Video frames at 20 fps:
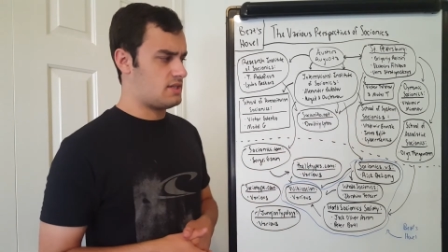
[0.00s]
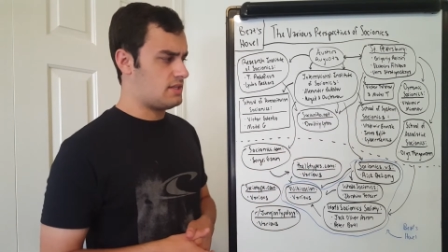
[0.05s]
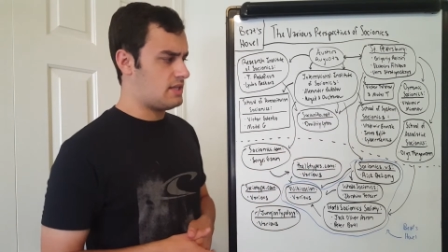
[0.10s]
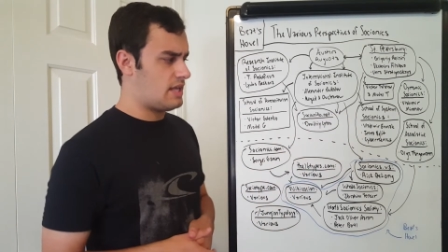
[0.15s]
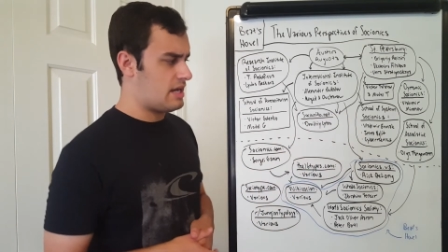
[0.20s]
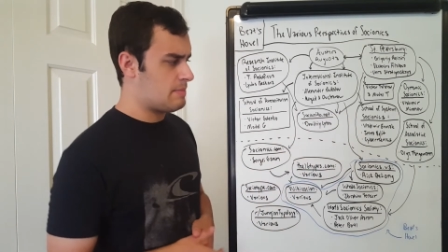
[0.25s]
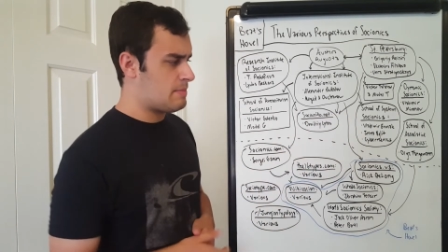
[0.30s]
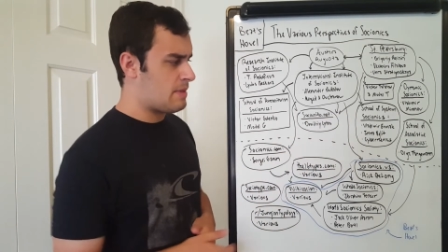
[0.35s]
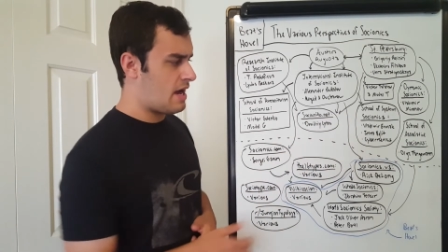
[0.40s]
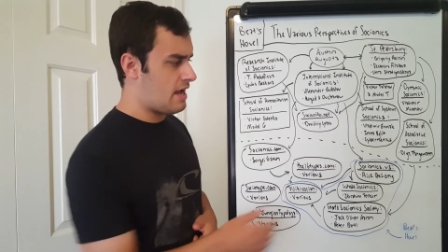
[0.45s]

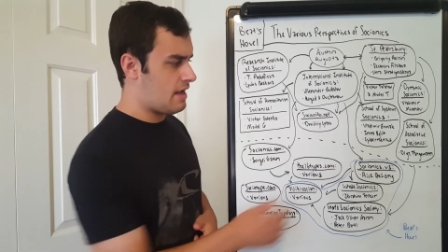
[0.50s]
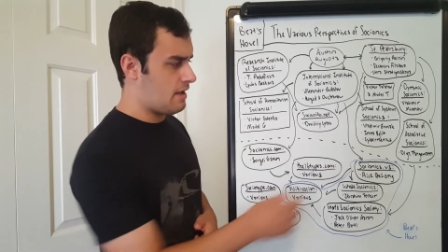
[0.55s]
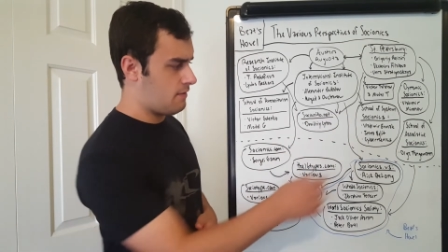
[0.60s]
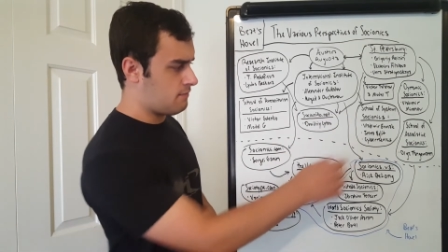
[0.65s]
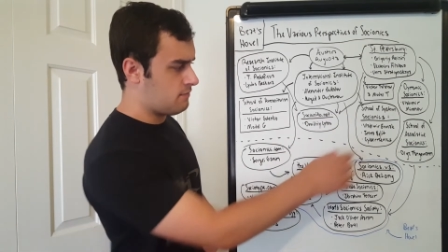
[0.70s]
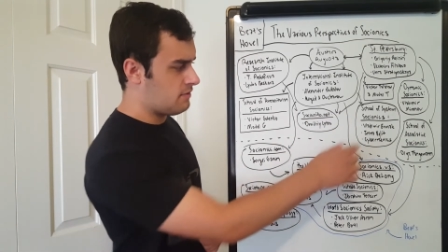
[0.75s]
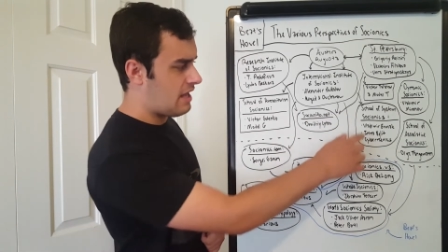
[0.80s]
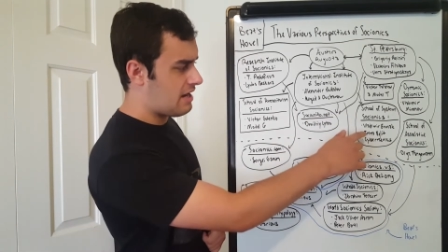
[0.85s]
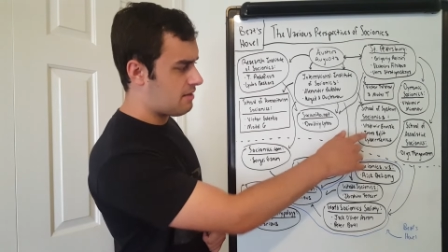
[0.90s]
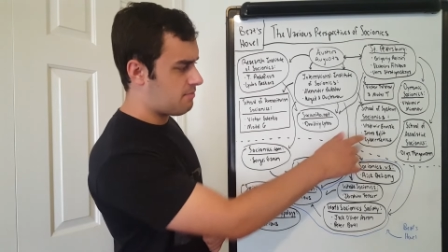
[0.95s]
led by
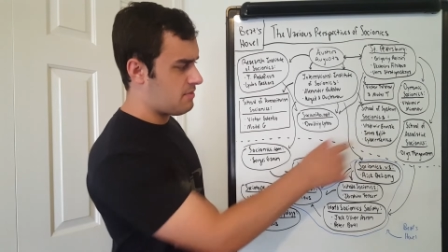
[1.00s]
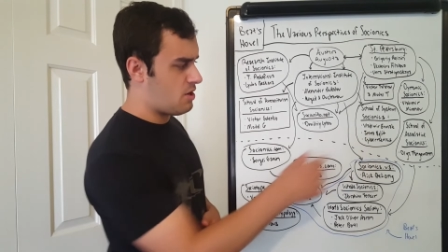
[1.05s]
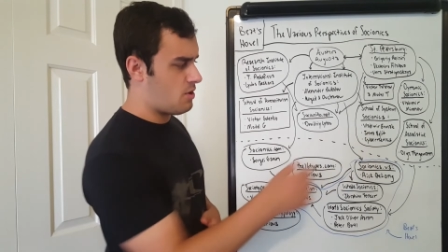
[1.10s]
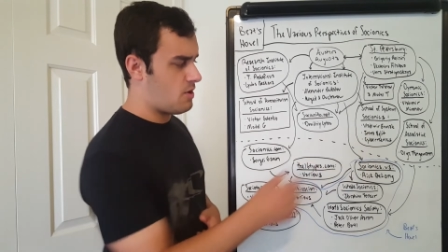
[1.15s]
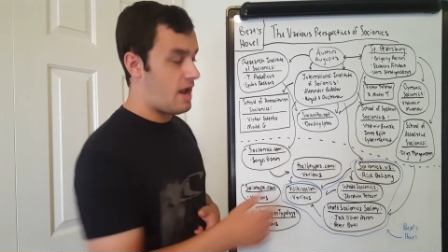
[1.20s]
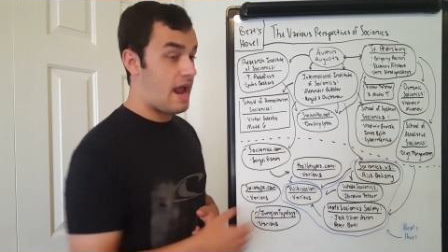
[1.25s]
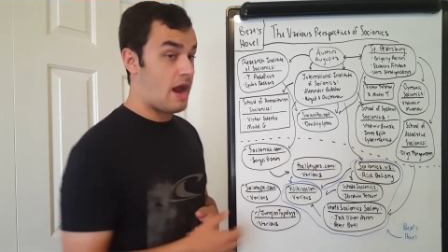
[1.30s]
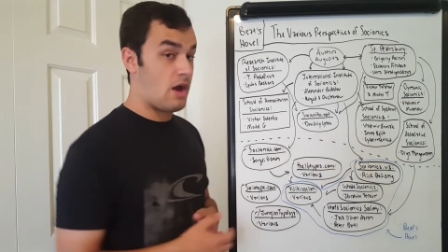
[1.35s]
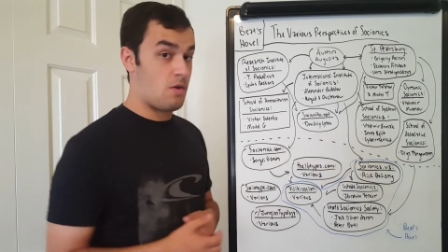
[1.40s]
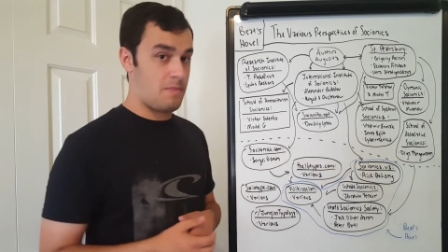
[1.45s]

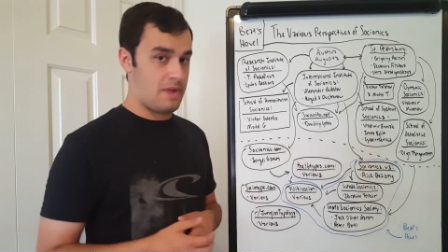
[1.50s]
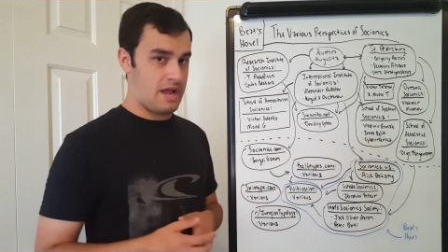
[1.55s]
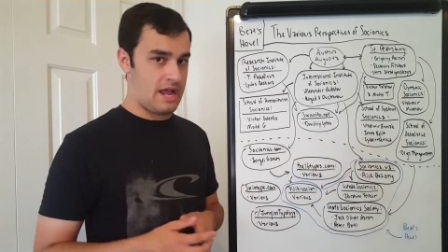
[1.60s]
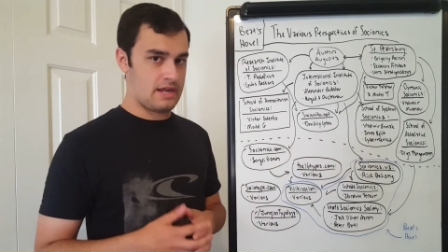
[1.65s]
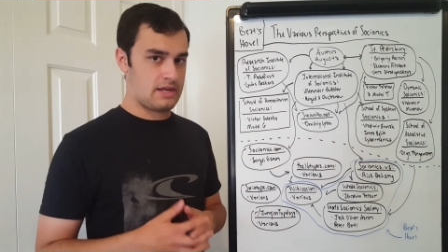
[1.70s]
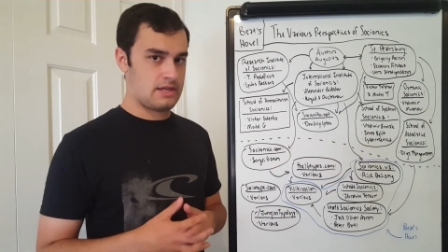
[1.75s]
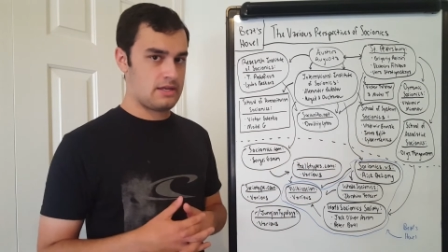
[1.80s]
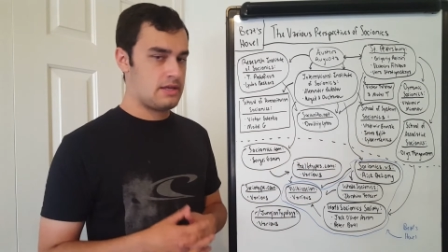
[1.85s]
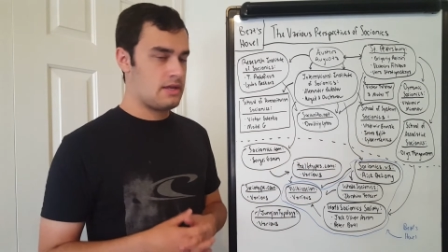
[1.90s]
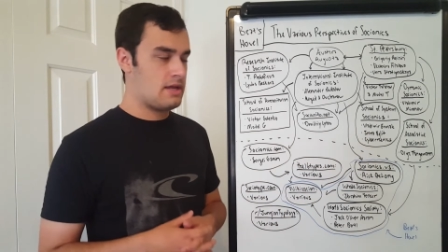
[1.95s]
Vladimir
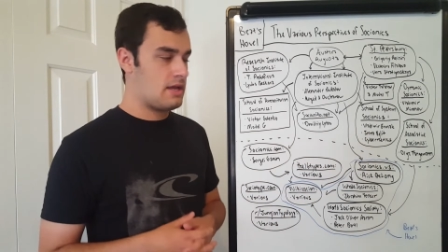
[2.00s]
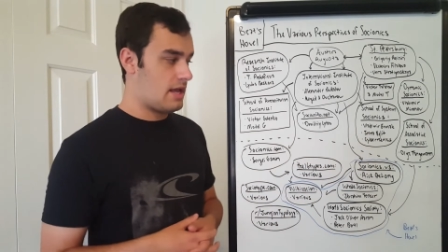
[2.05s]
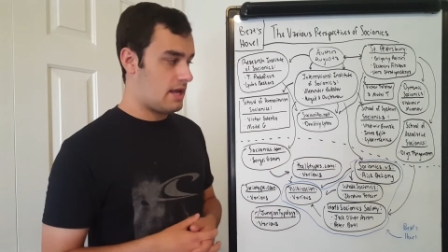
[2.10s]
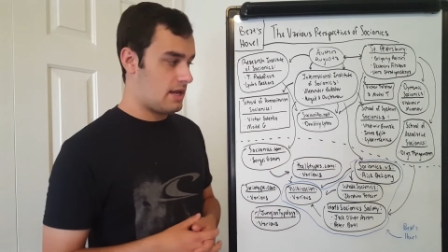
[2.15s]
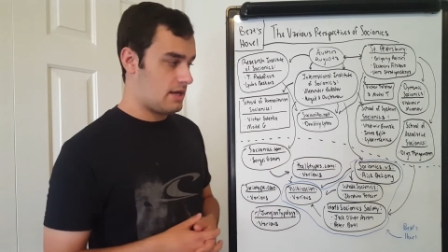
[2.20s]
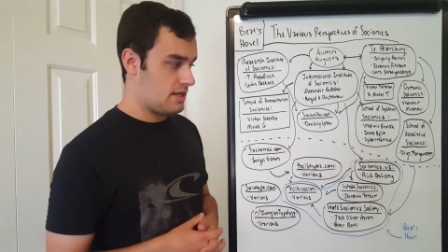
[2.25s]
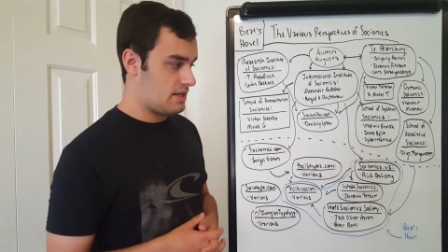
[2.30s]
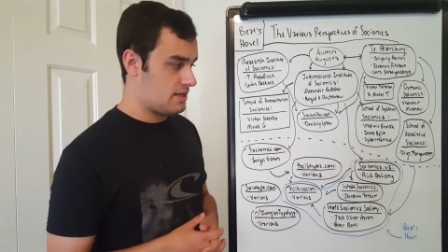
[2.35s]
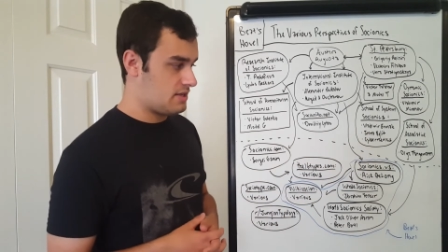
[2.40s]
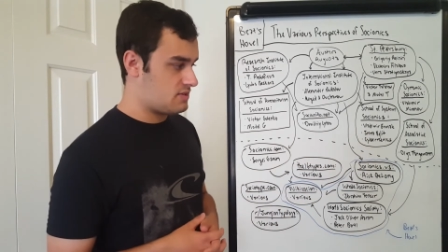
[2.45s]
Ermak
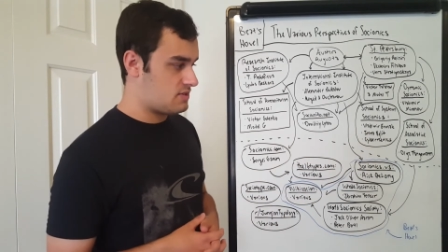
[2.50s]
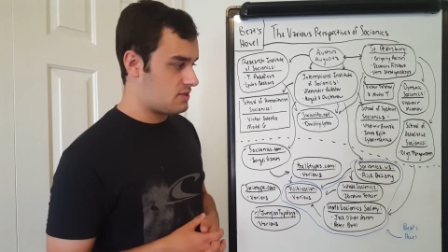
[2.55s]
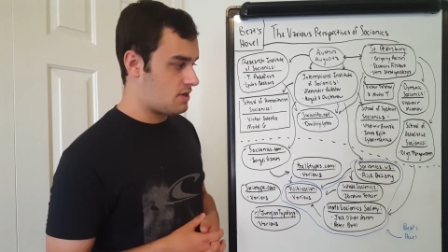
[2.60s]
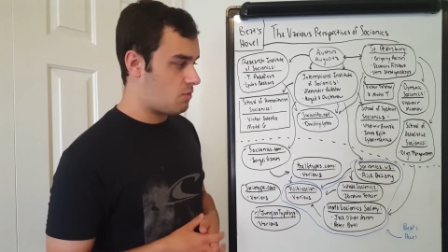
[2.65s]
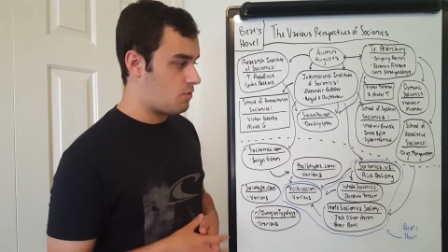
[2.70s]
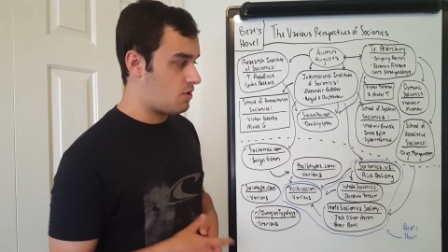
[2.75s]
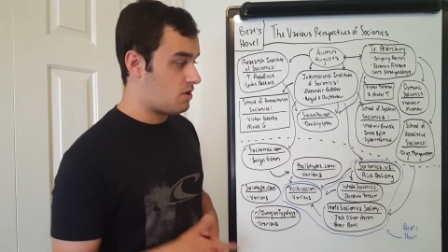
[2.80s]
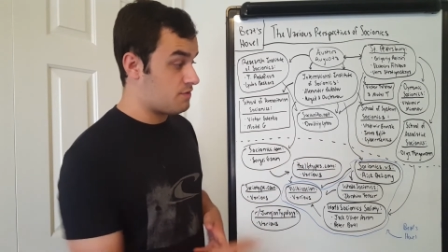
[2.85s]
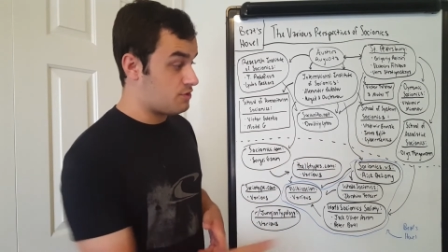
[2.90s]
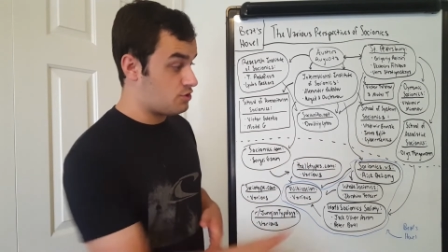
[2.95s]
and
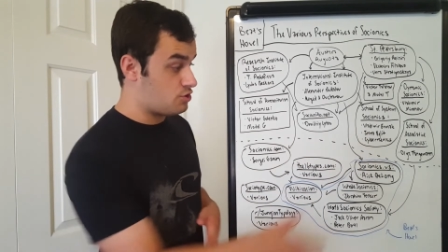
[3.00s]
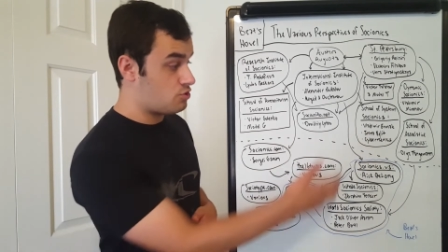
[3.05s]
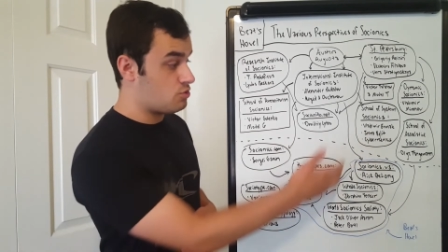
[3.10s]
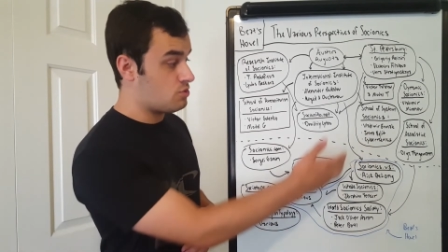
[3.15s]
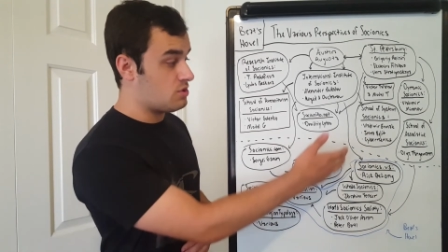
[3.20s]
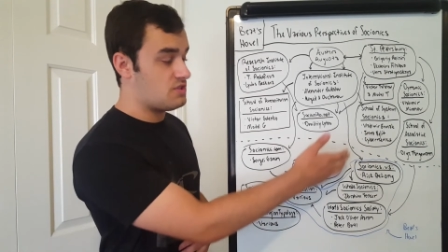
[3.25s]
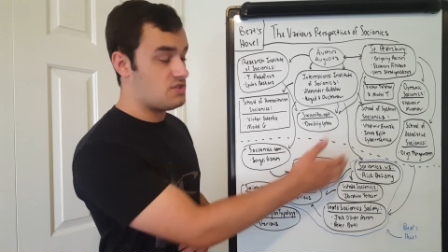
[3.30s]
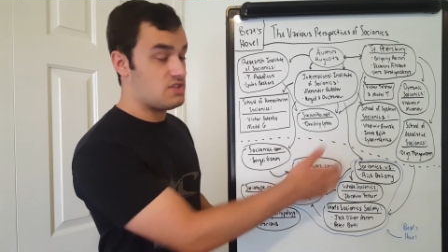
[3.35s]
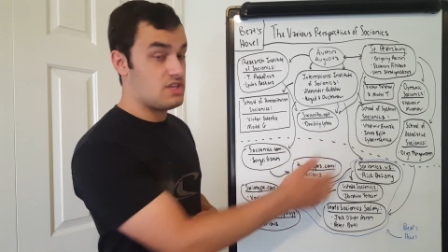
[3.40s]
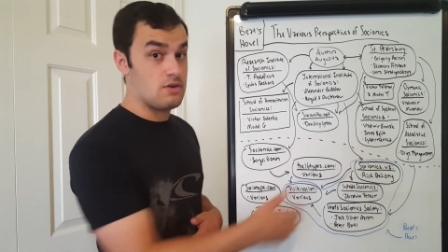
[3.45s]
one of his
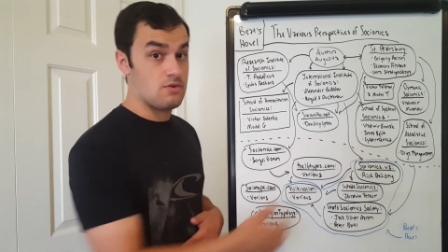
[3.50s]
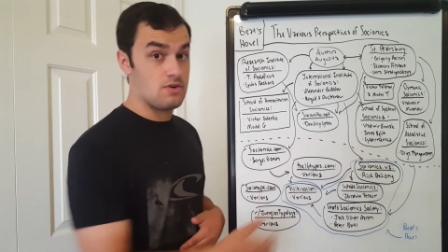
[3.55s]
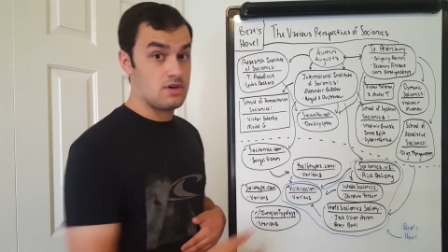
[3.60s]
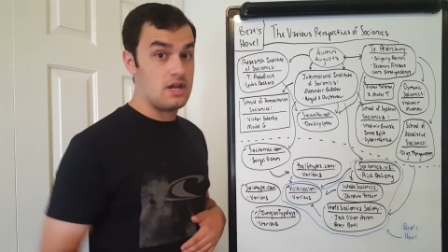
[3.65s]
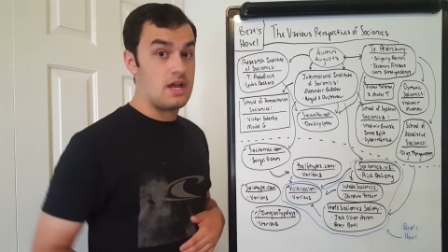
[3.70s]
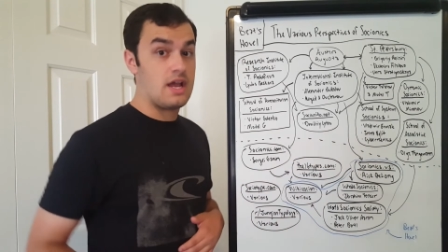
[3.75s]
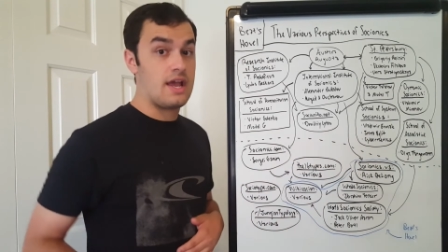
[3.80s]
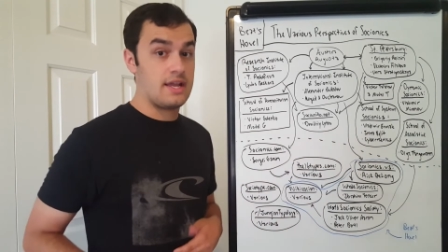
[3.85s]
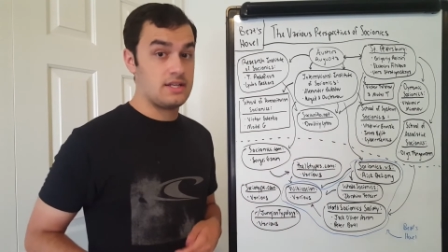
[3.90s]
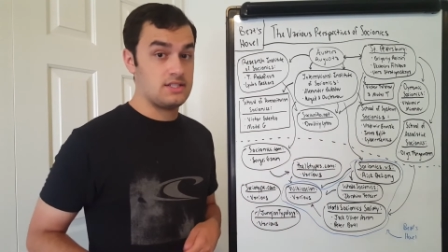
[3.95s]
students,
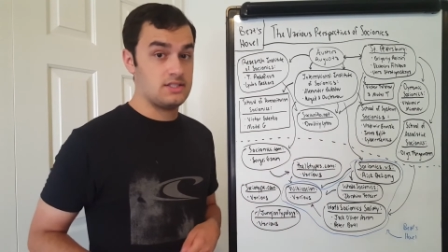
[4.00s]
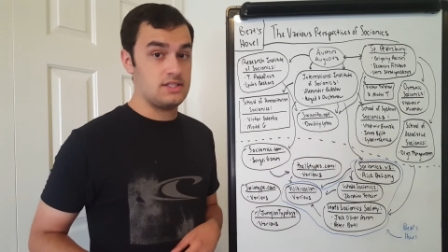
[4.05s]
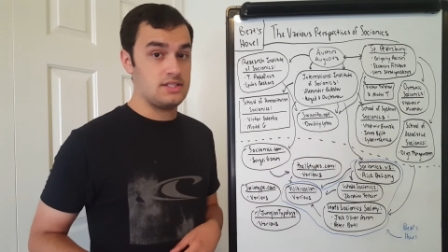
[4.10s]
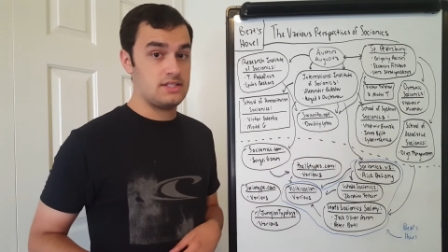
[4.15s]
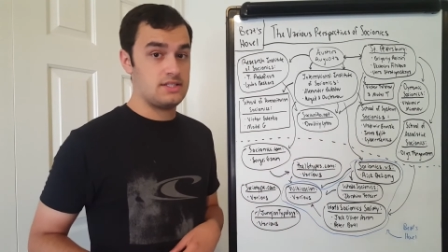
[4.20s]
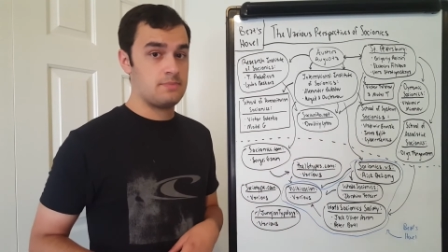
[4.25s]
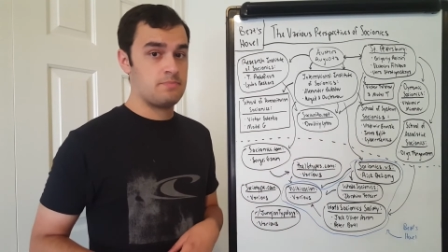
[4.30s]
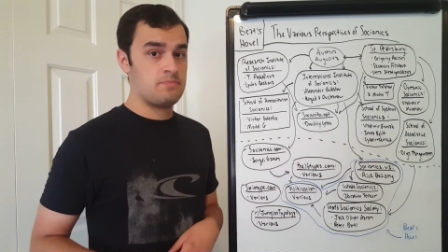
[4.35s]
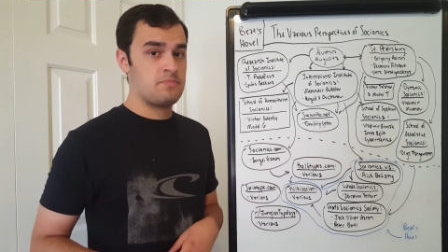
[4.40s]
Irina Eglet.